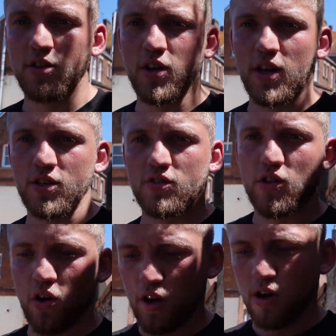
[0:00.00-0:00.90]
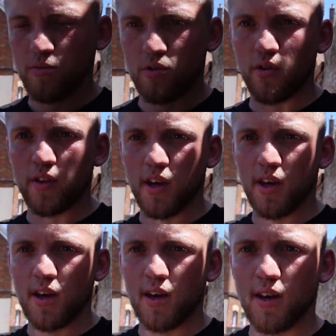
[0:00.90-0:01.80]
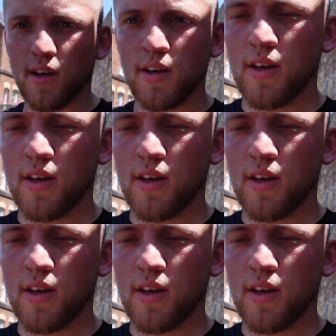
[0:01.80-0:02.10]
then you can actually start it up. So I've got the key here.